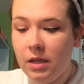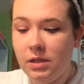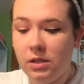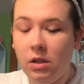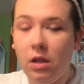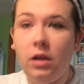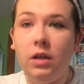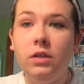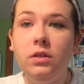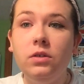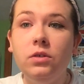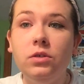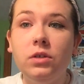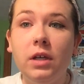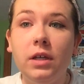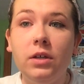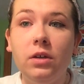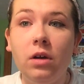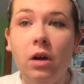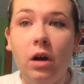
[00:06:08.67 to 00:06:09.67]
As long as you
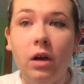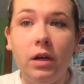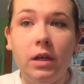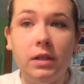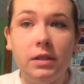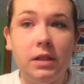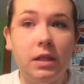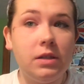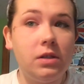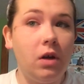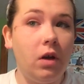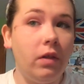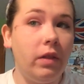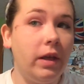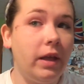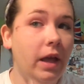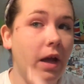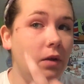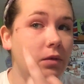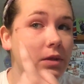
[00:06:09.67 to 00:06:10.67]
tried your hardest, that's all
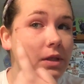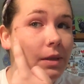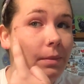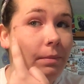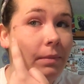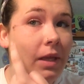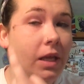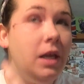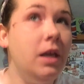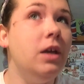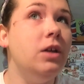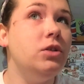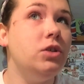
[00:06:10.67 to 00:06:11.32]
that counts. Me,